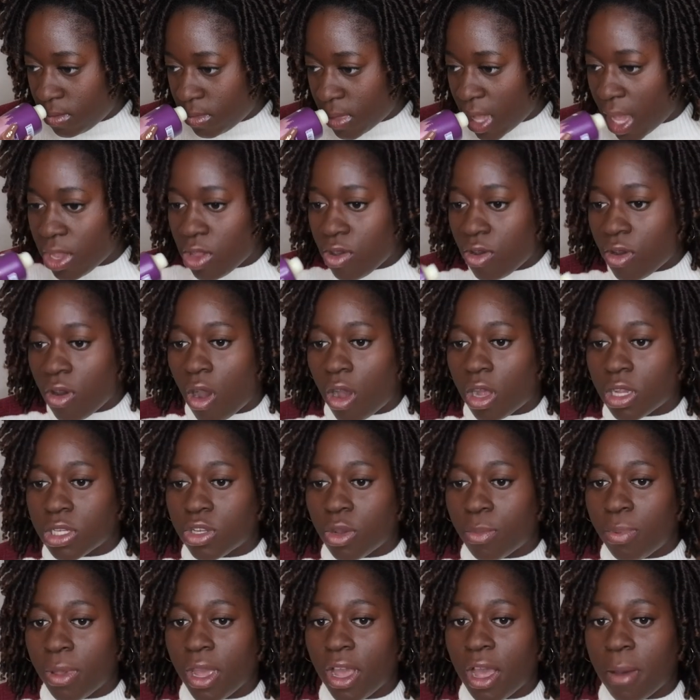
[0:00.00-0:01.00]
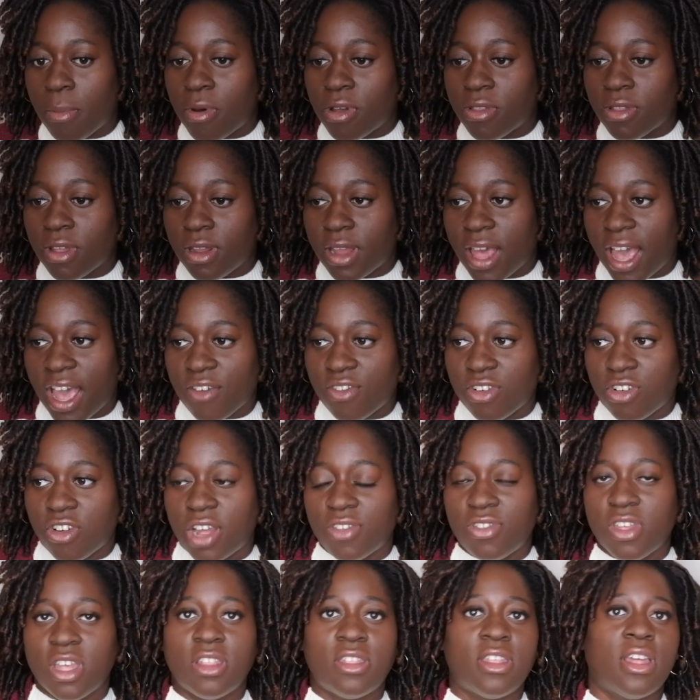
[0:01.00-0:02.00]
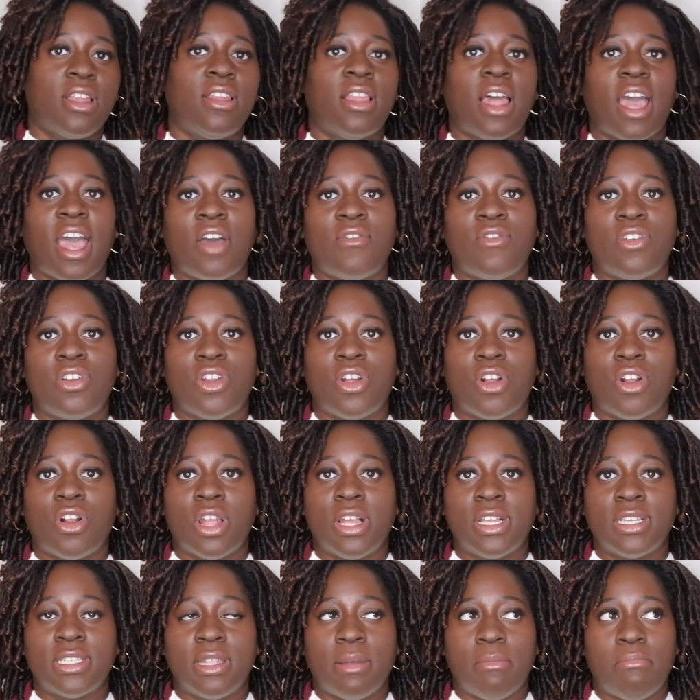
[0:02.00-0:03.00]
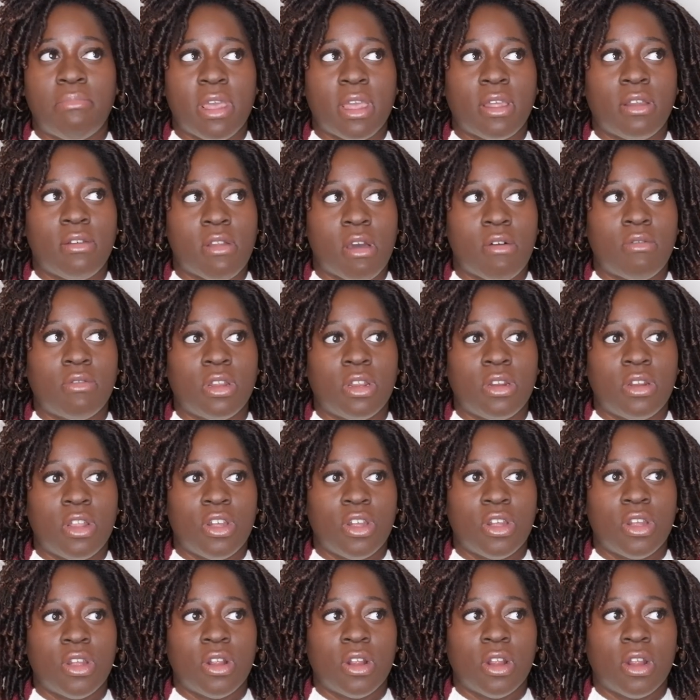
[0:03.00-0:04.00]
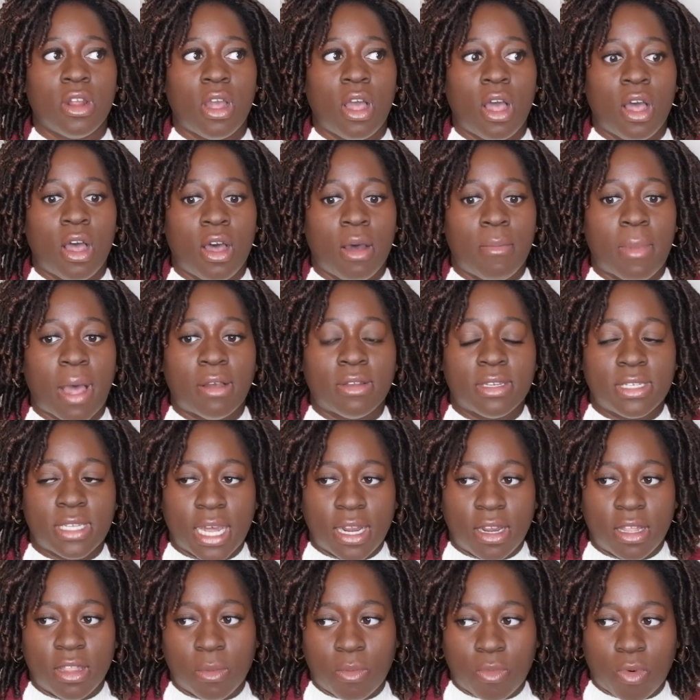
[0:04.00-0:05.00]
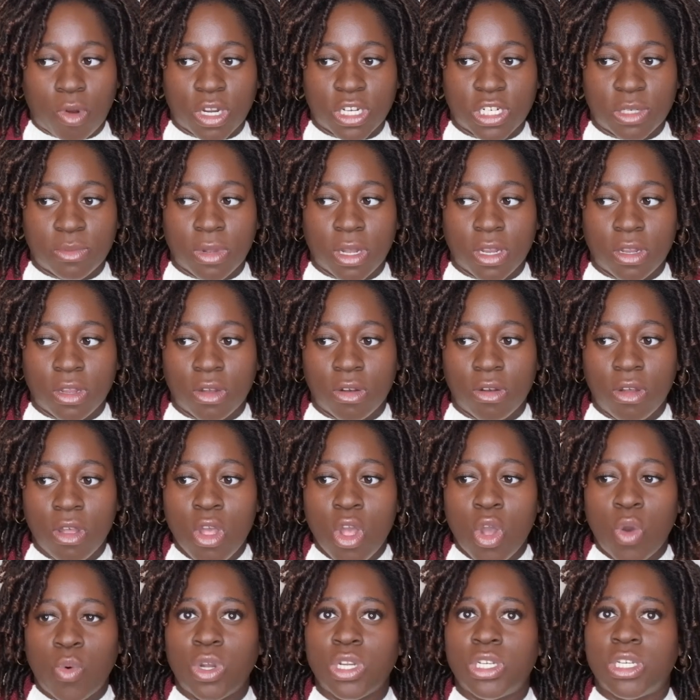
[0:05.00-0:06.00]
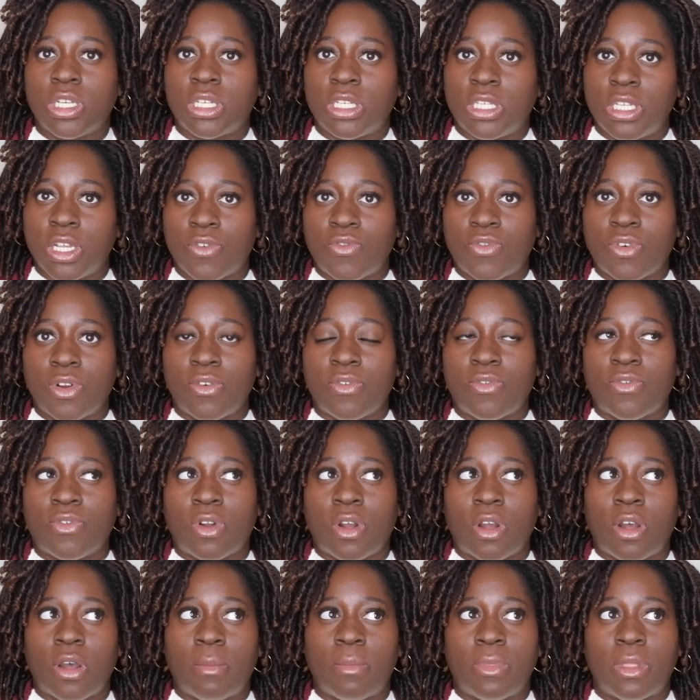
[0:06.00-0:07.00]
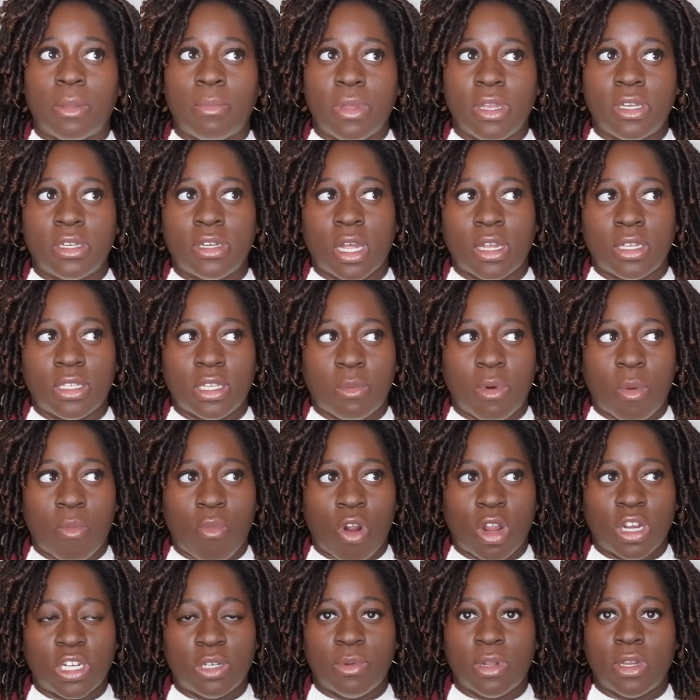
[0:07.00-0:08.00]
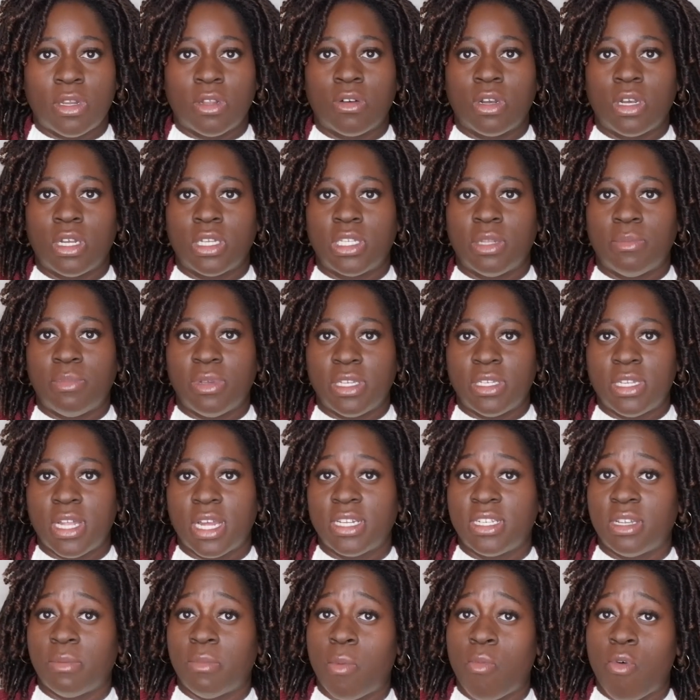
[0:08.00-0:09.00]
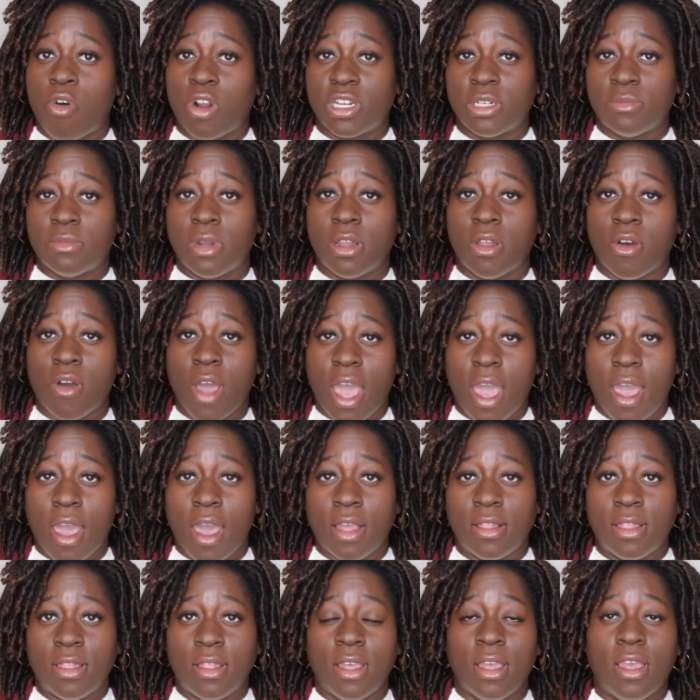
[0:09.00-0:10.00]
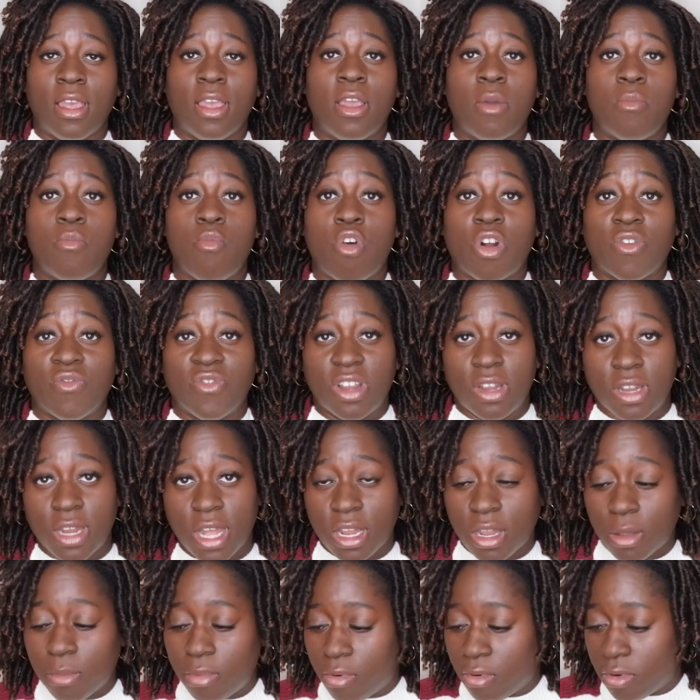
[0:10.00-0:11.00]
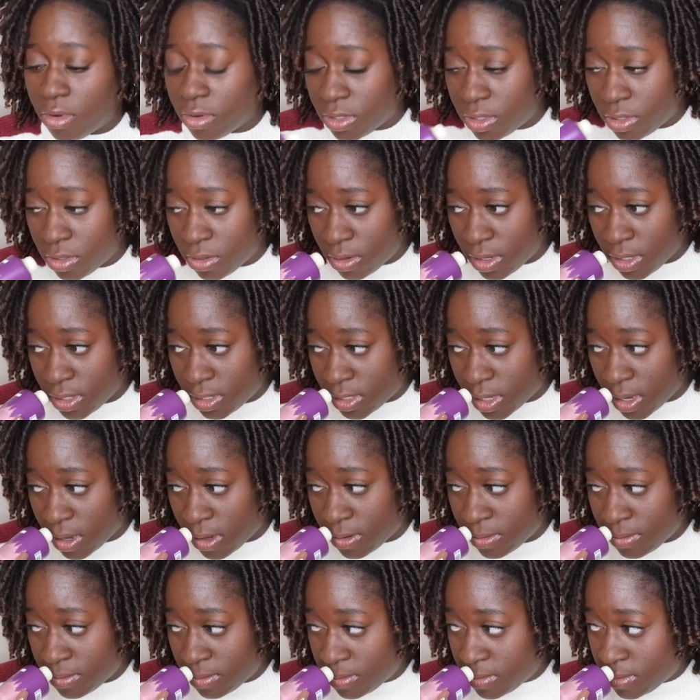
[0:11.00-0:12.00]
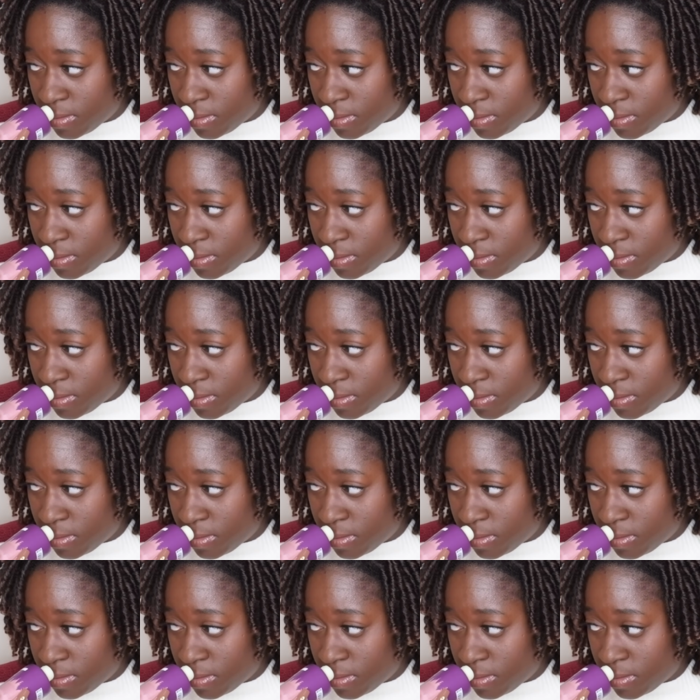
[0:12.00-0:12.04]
And you can also pick up on the lavender. I think the lavender is the big note in here um, outside of the marshmallow, which is different from the Beach Night Summer Marshmallow because the Beach Night Summer Marshmallow had the more vanilla pull to it. So